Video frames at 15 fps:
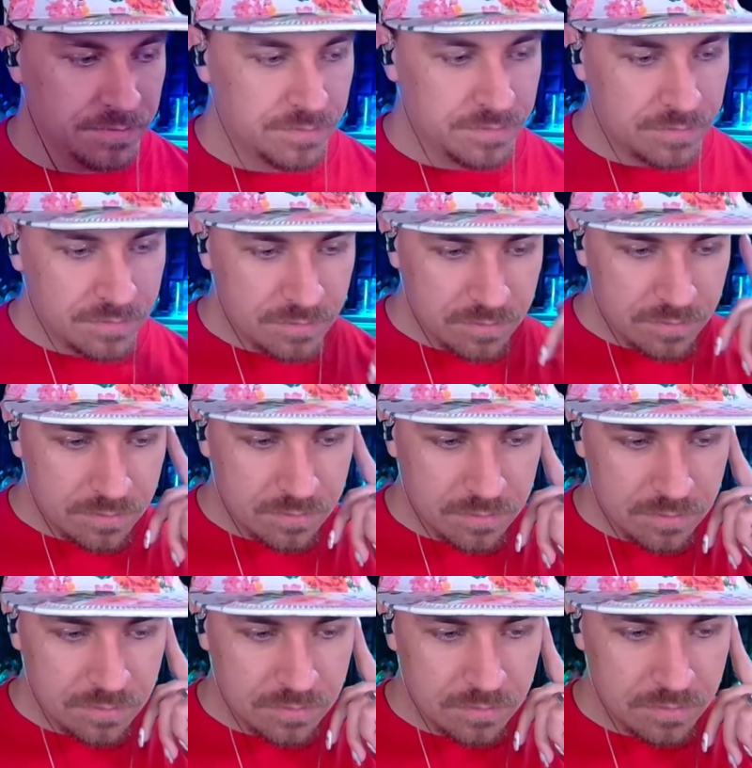
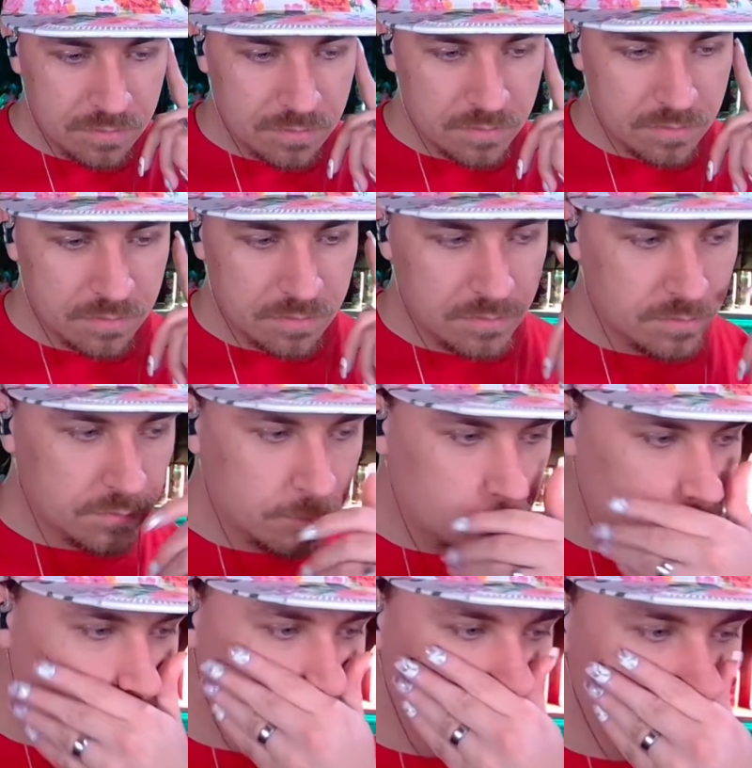
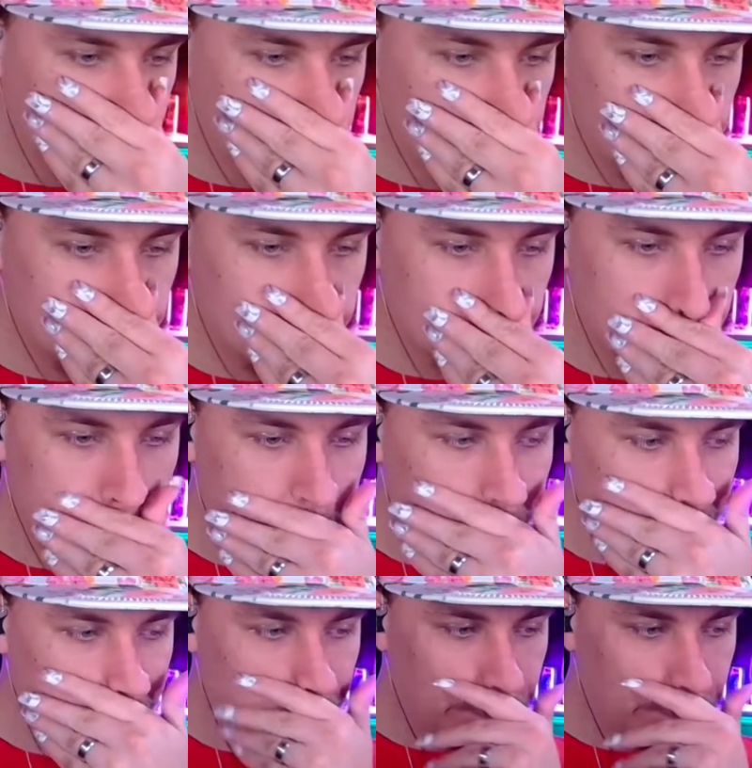Nobody speaks.